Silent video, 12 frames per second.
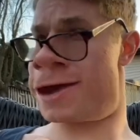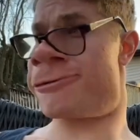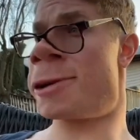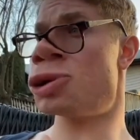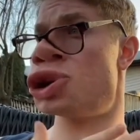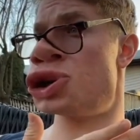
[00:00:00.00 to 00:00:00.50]

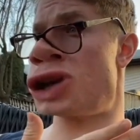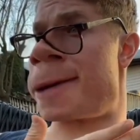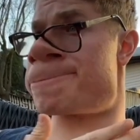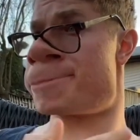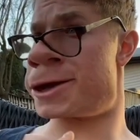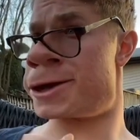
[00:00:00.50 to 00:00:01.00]
From
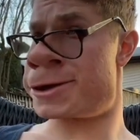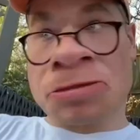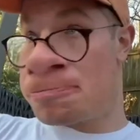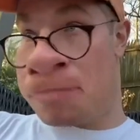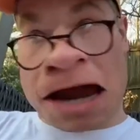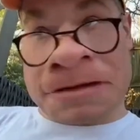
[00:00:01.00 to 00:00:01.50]
Giuseppe.
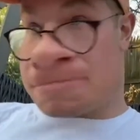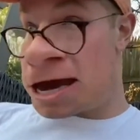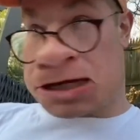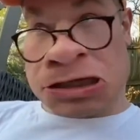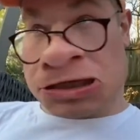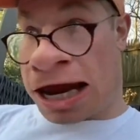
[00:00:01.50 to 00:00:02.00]
Nobody
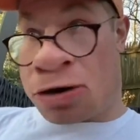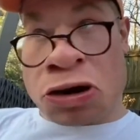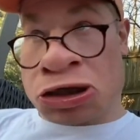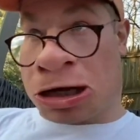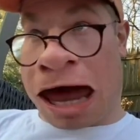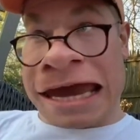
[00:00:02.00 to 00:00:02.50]
make a
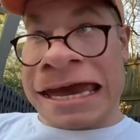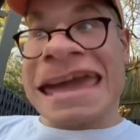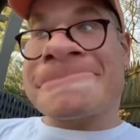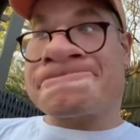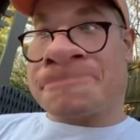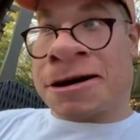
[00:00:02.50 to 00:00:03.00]
sandwich like
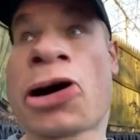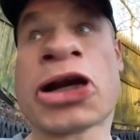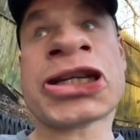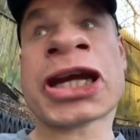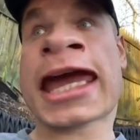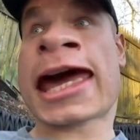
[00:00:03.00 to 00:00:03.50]
him. Or he
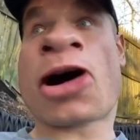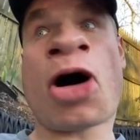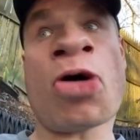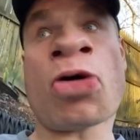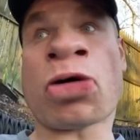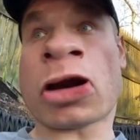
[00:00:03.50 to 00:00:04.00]
should get old.